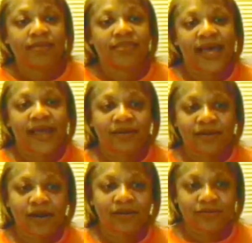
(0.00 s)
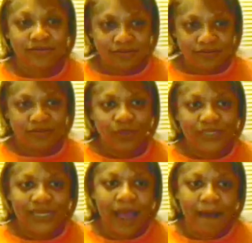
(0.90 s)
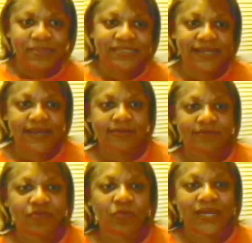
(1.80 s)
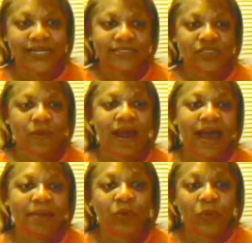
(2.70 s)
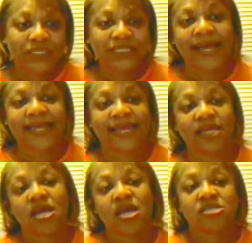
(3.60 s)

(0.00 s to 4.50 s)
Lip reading: that are totally opposite from what I described would like it.